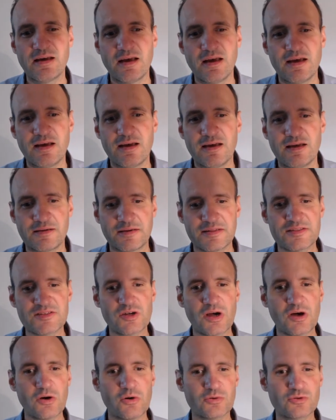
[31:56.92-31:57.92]
Let's
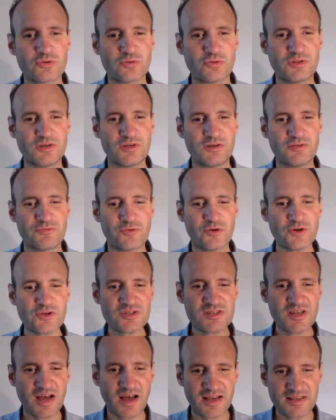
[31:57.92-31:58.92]
go to the first
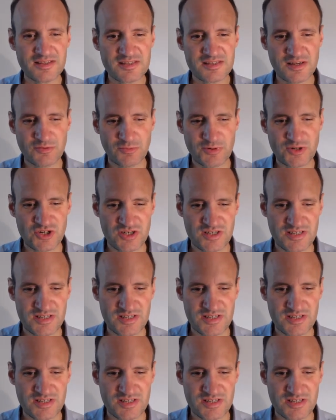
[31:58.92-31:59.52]
task, which is